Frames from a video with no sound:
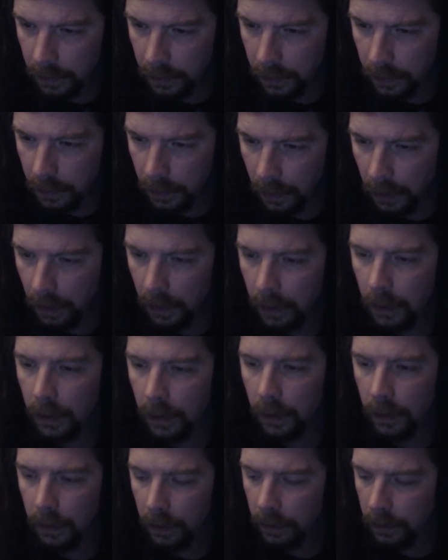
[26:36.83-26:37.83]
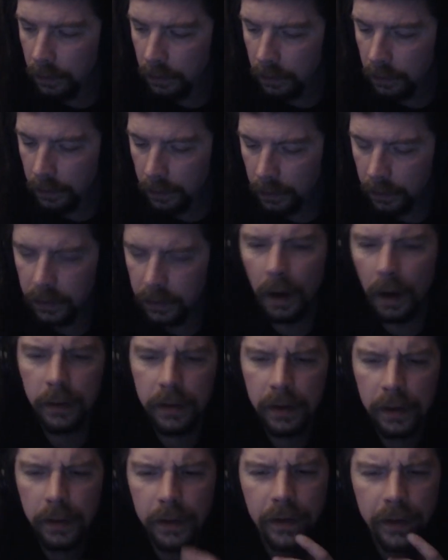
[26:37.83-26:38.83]
Oh,
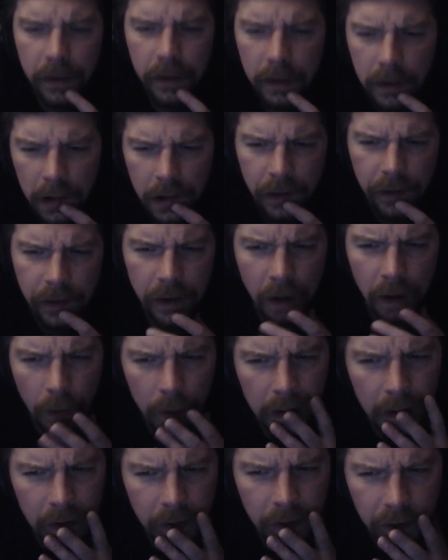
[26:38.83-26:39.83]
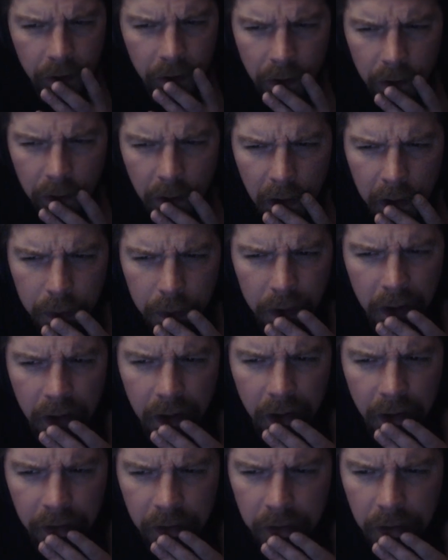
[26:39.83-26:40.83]
so it's showing as that, but
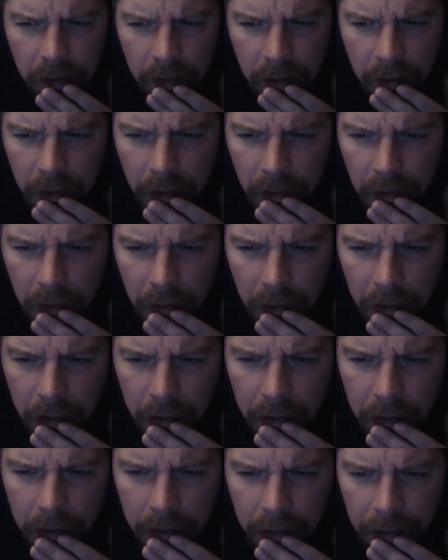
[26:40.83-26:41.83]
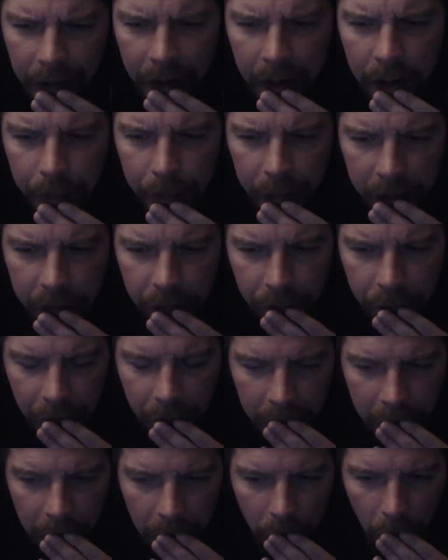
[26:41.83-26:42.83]
it isn't. Damn, that's
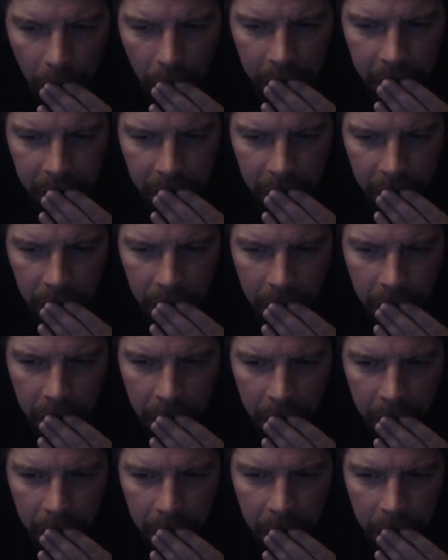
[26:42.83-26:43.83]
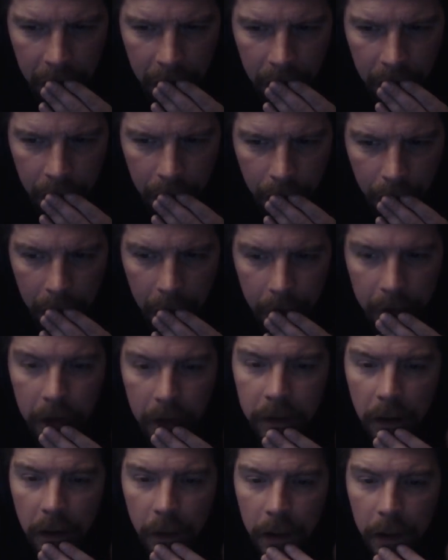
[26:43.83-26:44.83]
fucking crazy. Wow,
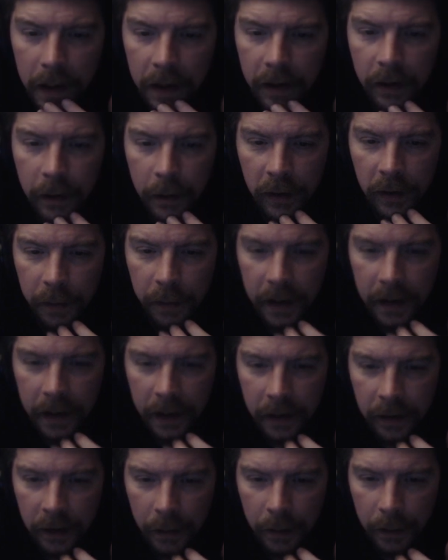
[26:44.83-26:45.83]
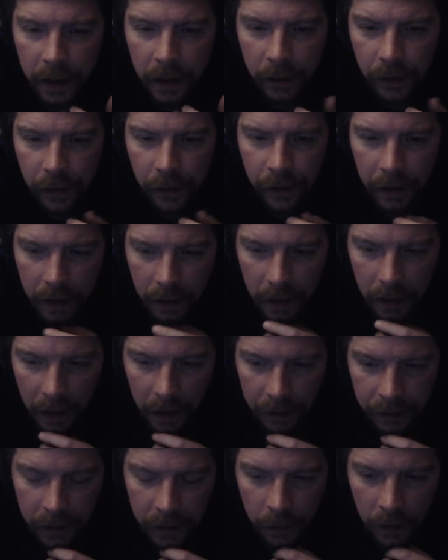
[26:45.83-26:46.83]
you know what? Let's do a speed test of my own shit. I
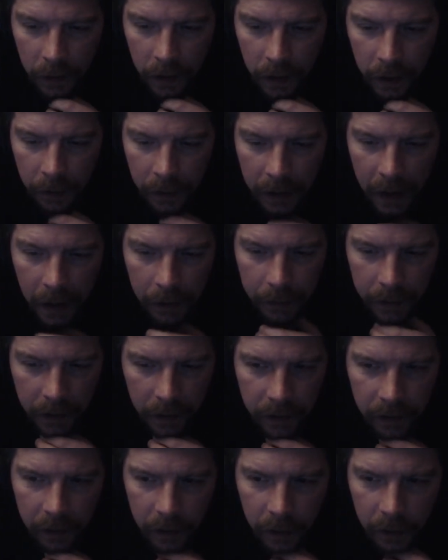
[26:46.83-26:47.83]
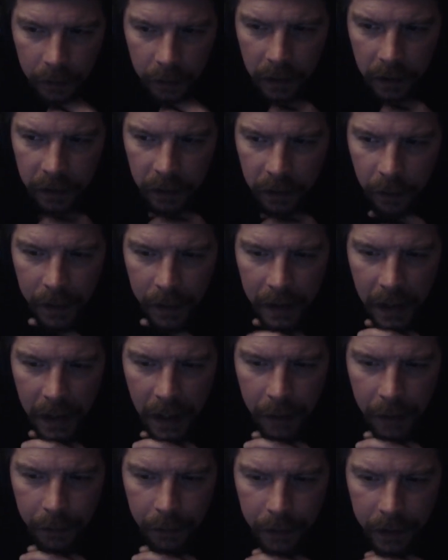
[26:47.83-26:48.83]
haven't done one on my Lappy. Let's see what my
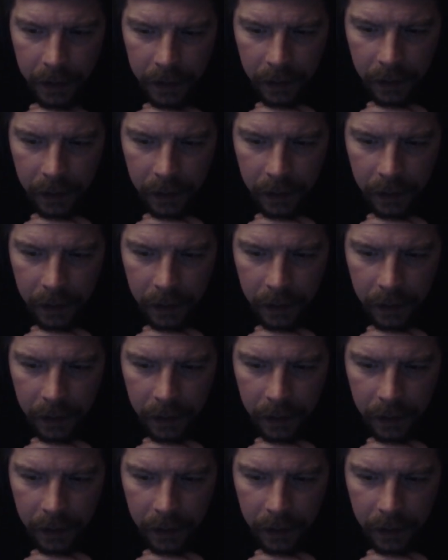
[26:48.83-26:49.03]
Lappy can do.